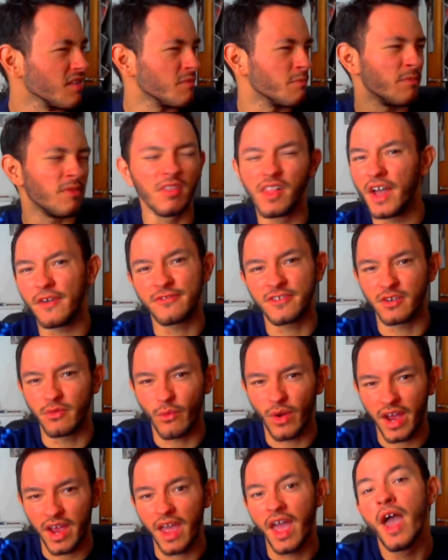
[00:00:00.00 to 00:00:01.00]
left and
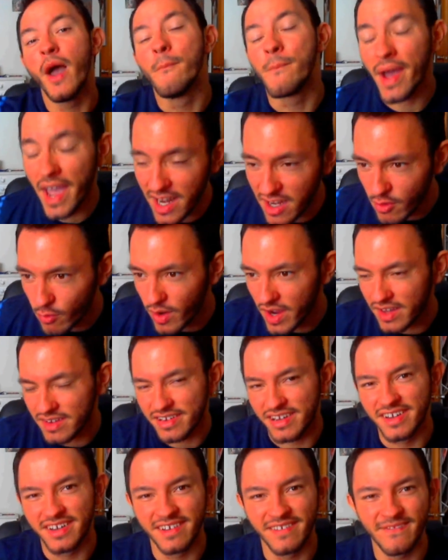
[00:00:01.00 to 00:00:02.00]
right. But
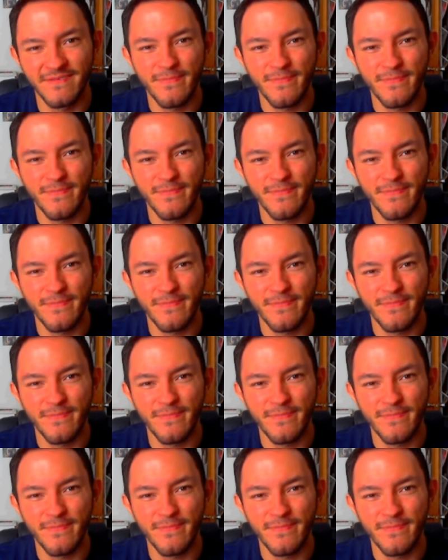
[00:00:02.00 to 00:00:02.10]
anyways,